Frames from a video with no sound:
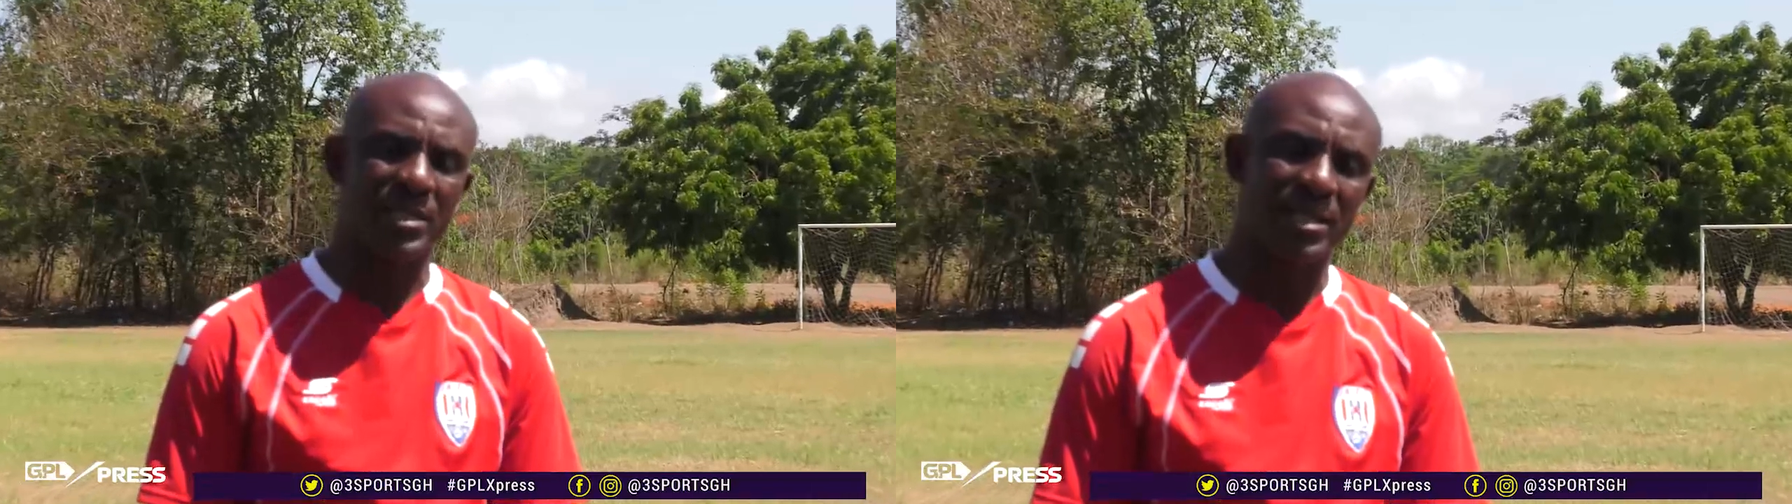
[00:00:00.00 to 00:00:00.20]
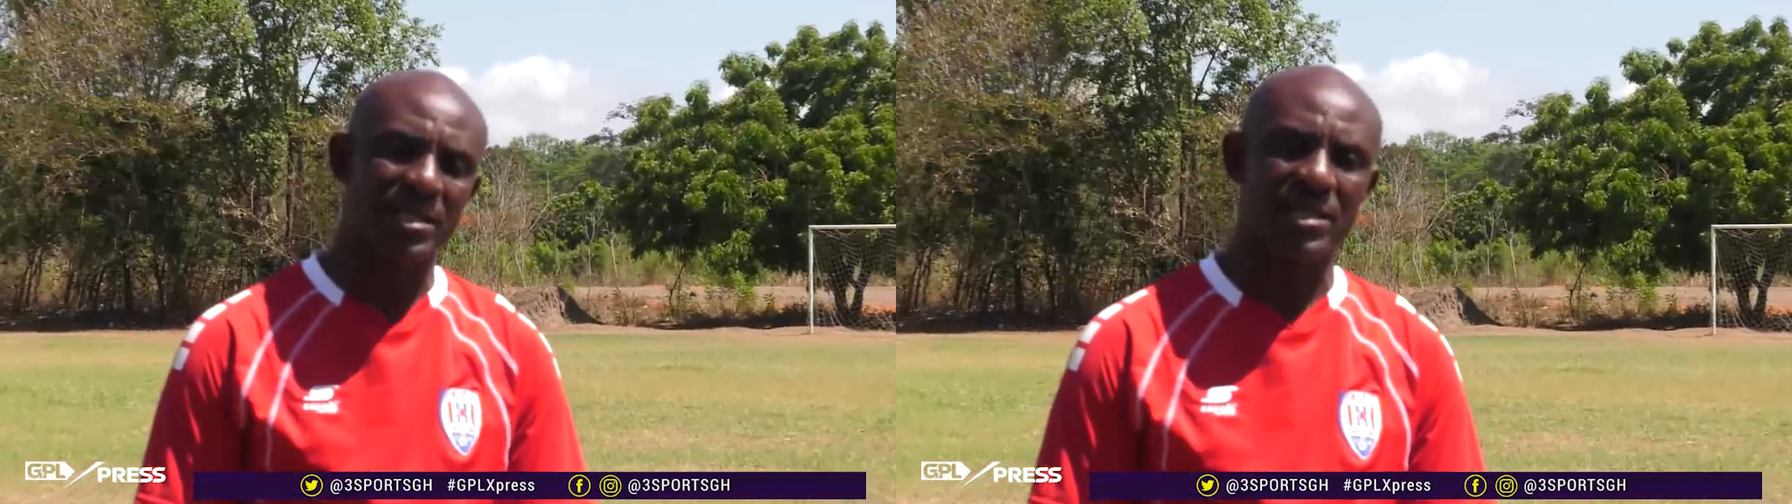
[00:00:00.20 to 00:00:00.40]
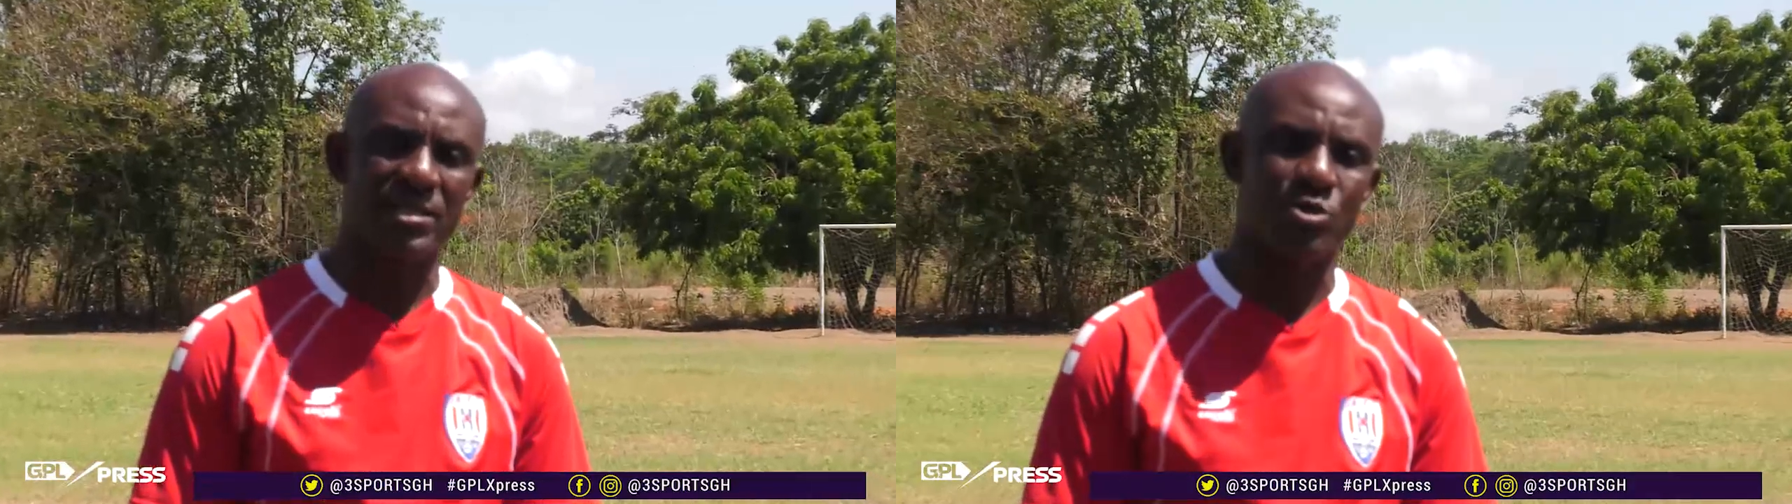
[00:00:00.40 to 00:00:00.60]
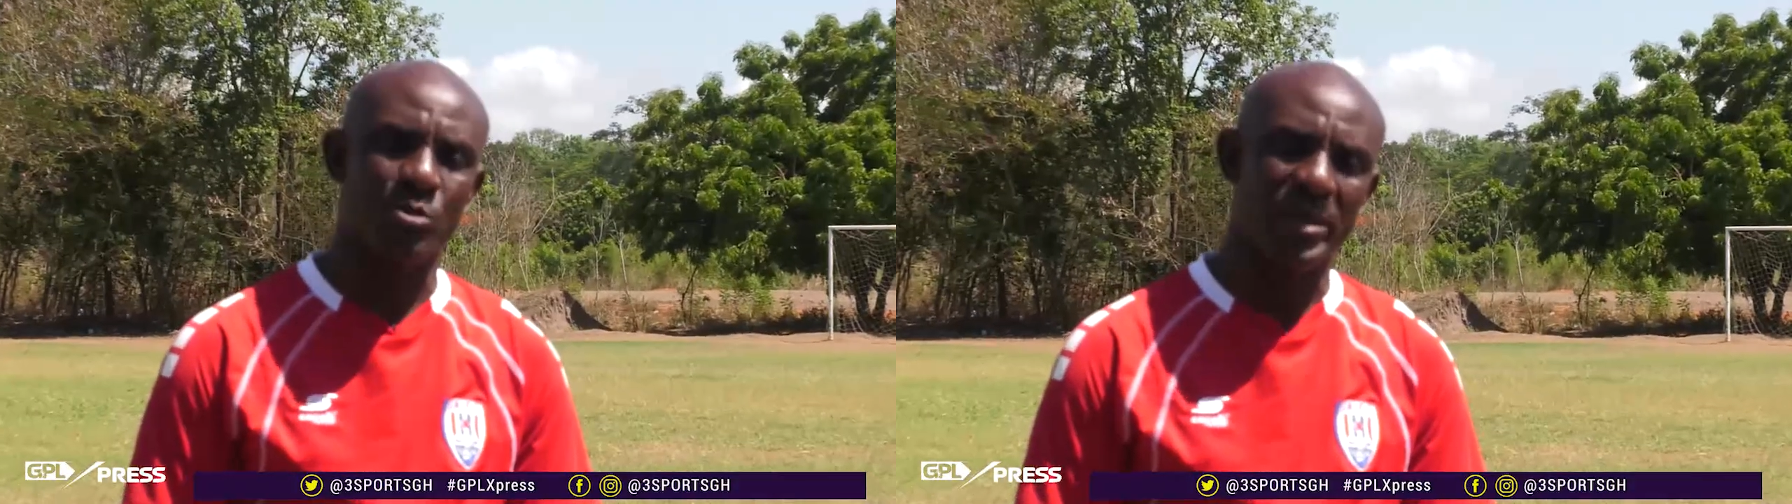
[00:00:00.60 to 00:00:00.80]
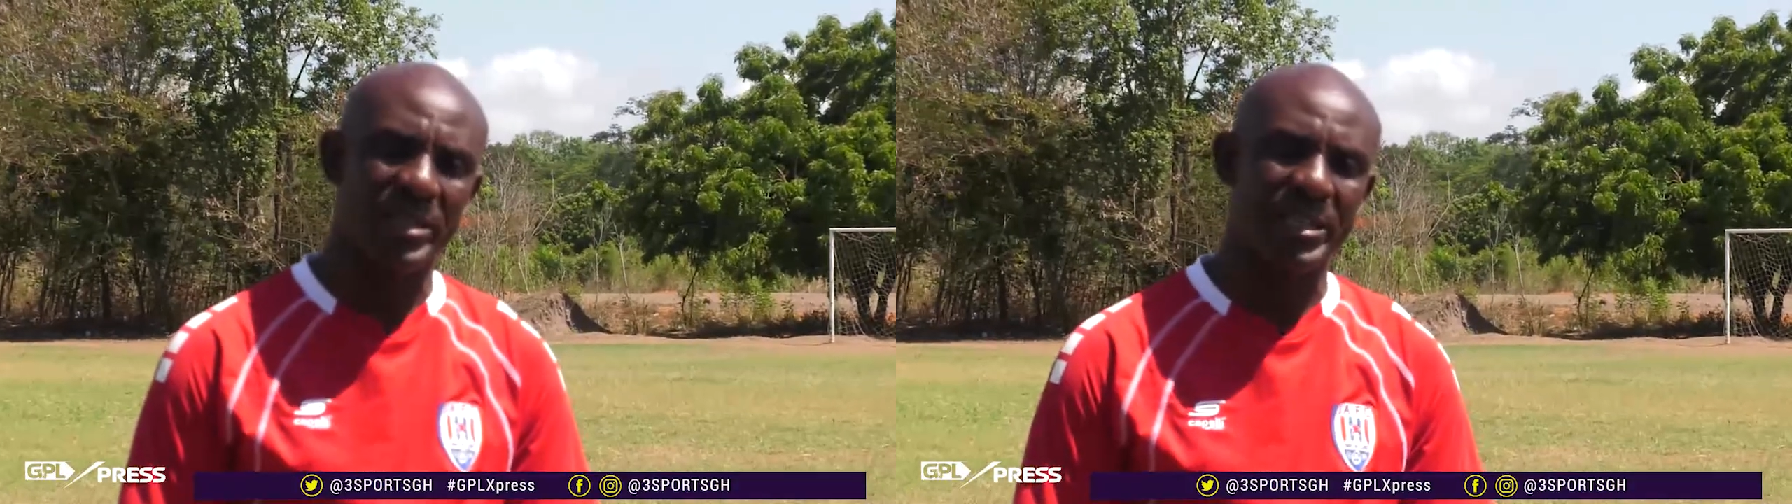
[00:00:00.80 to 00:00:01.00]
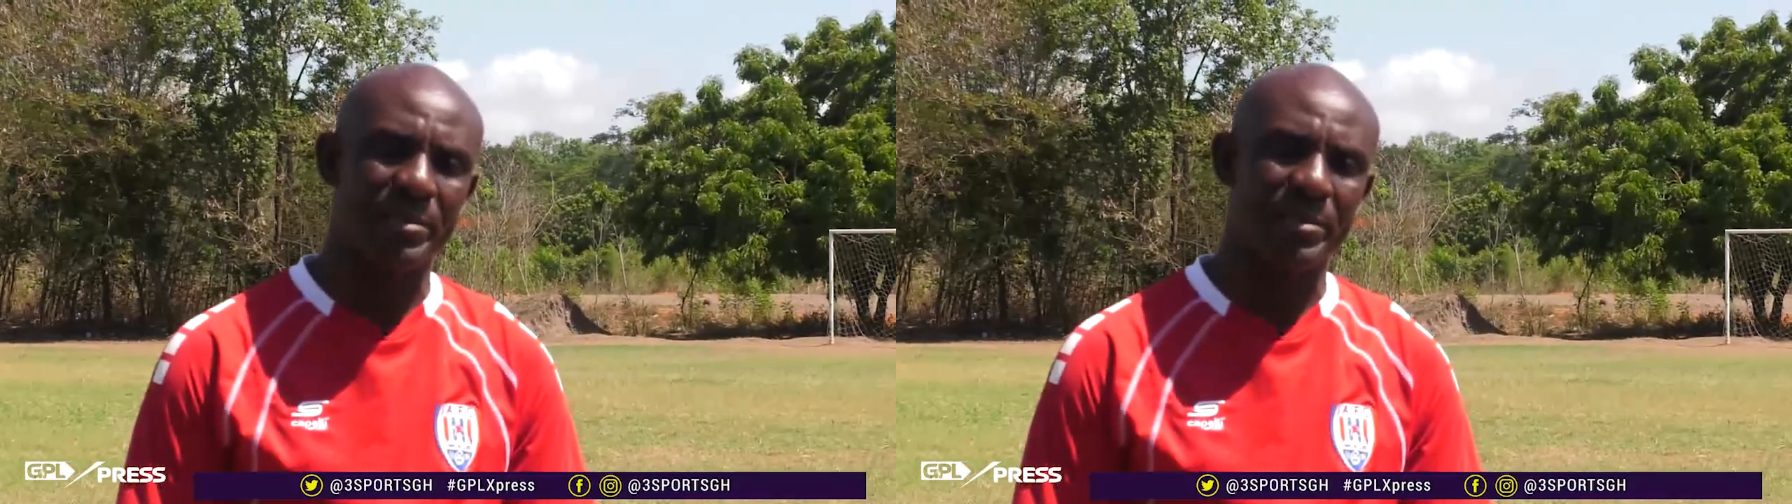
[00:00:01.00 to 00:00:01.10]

it ends in so many